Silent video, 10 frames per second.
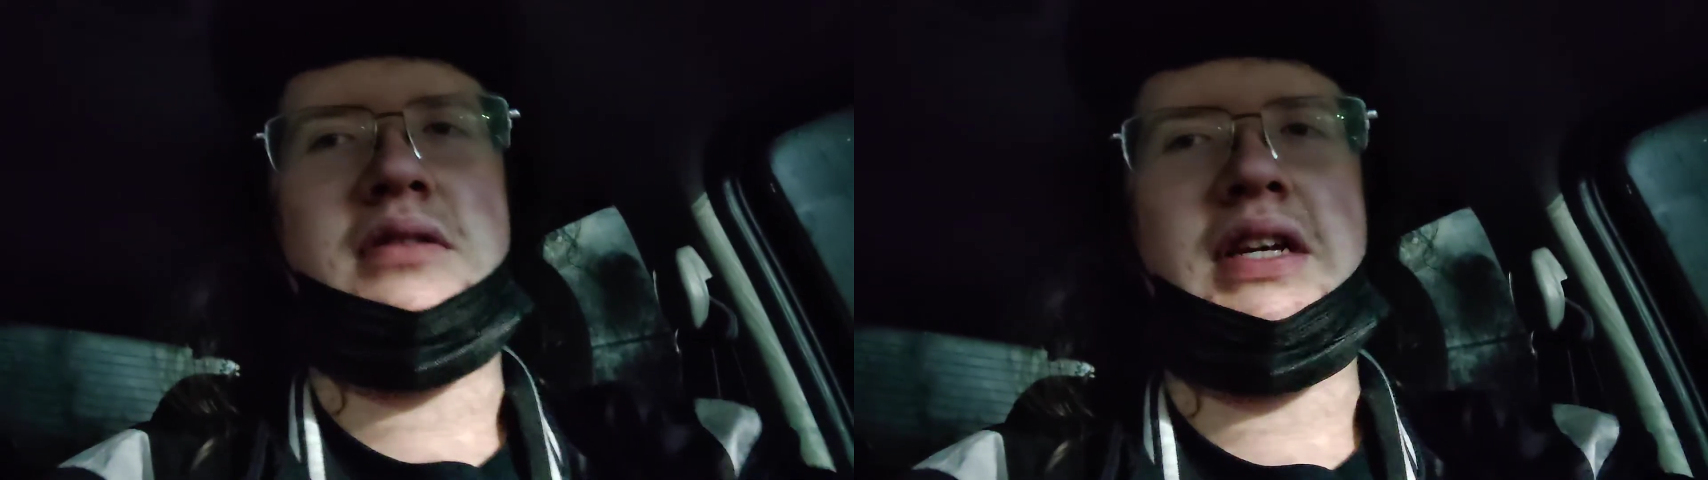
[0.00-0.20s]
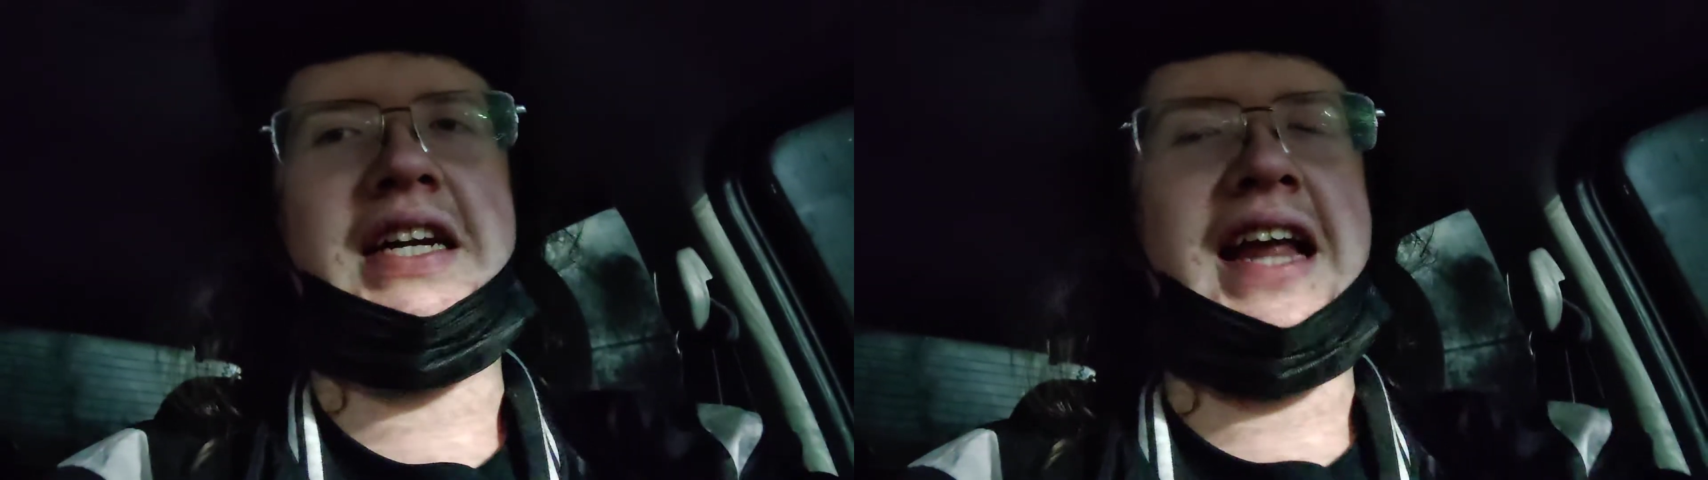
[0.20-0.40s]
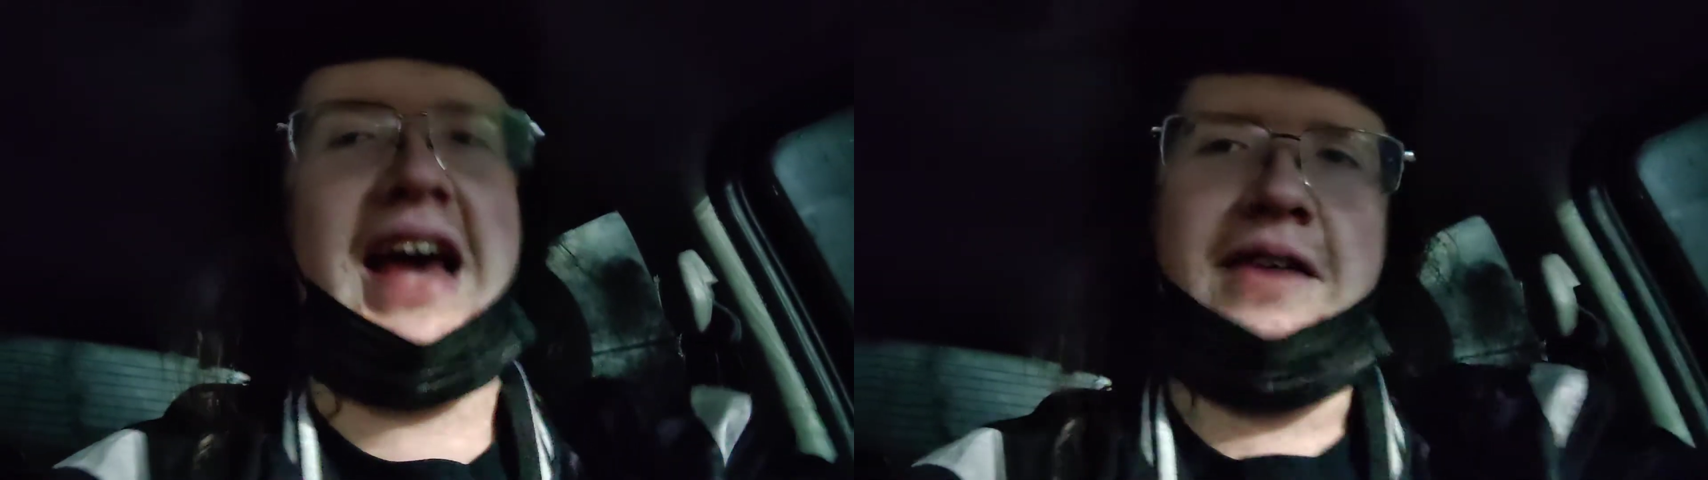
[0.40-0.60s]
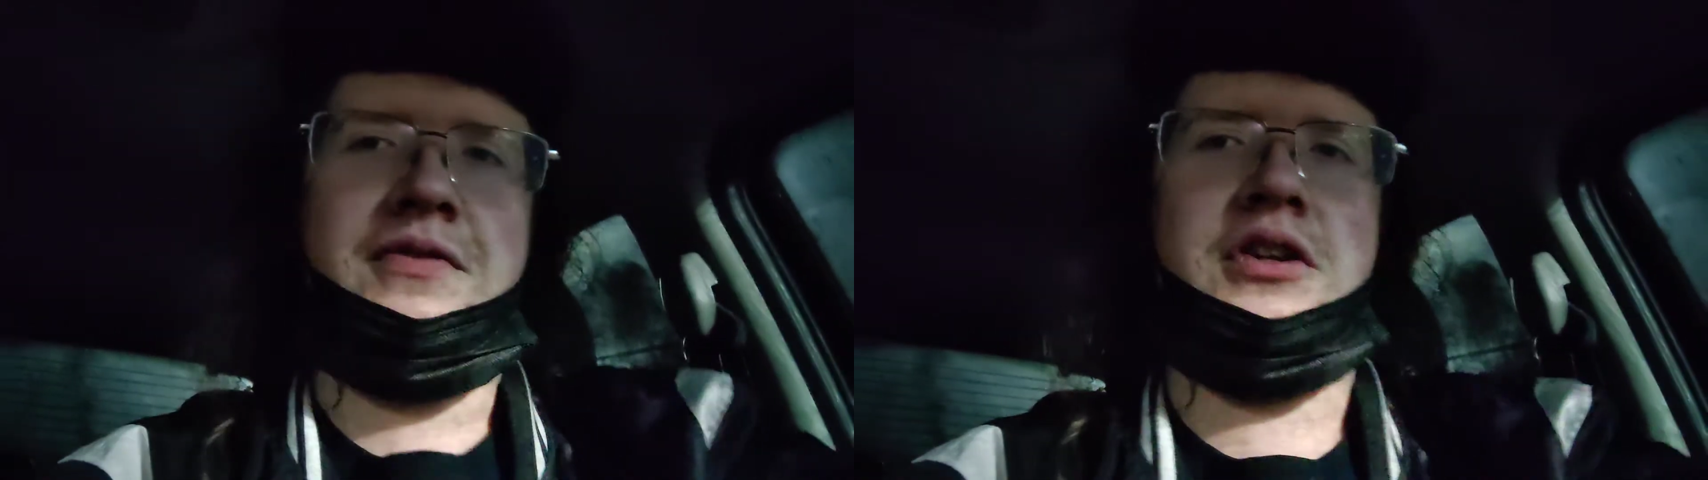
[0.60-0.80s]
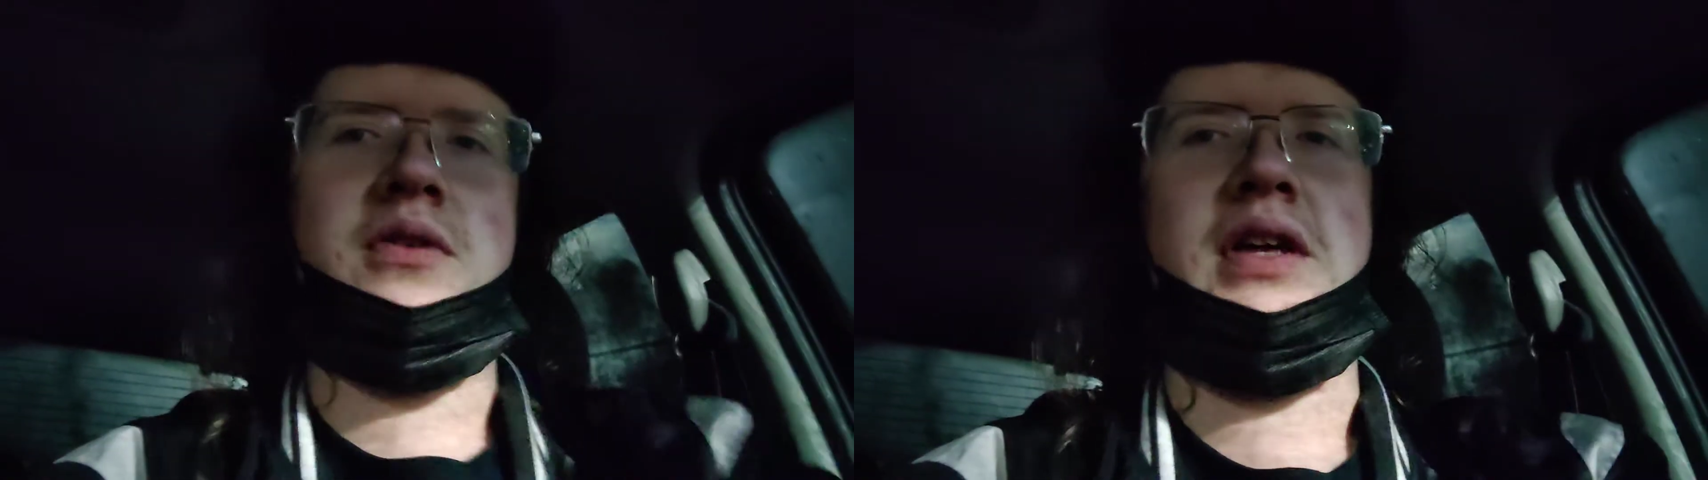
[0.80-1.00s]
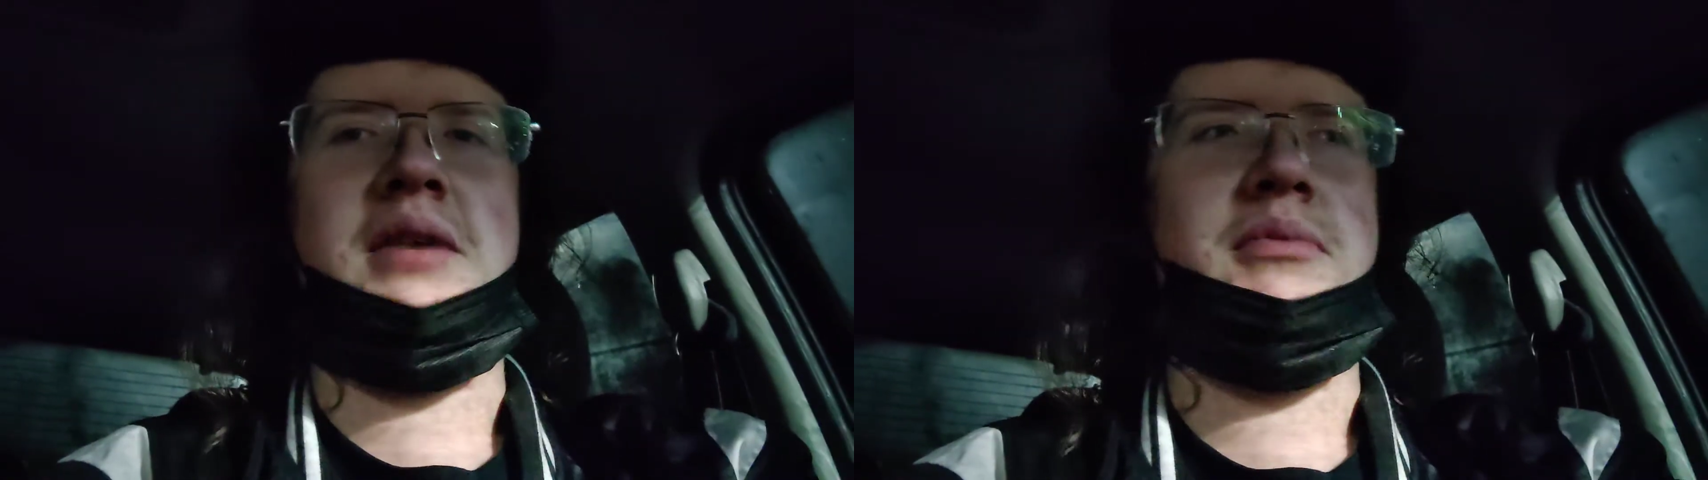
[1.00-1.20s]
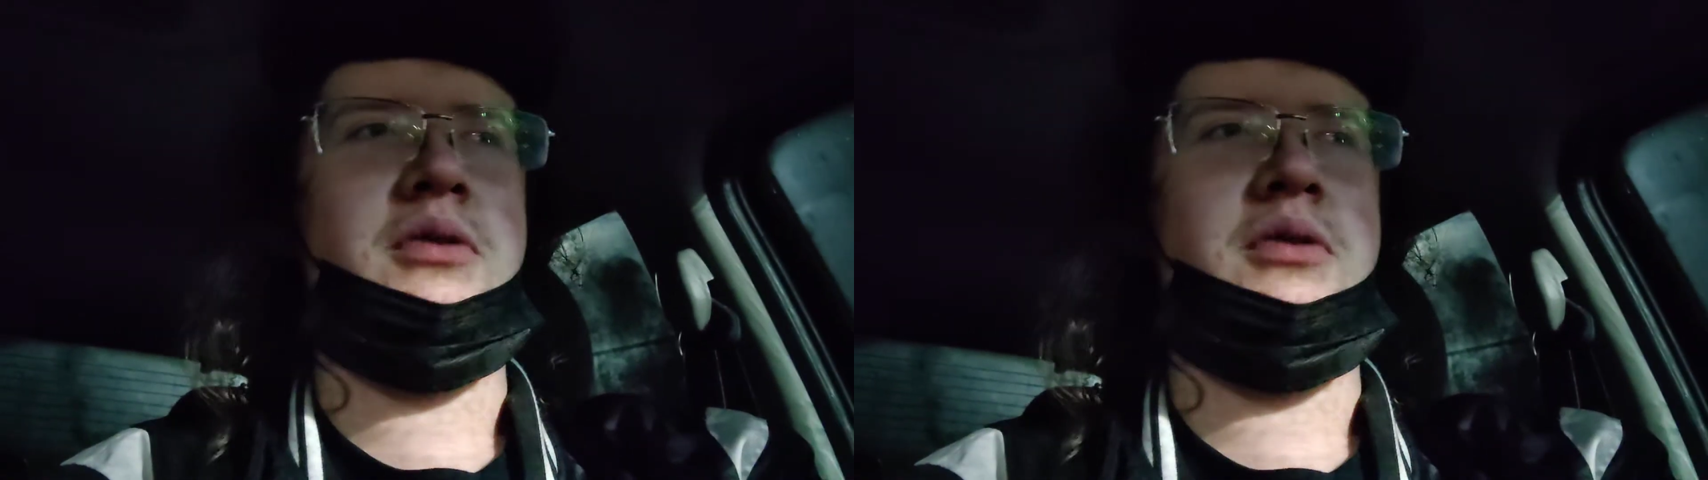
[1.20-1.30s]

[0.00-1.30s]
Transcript: He didn't have to do that,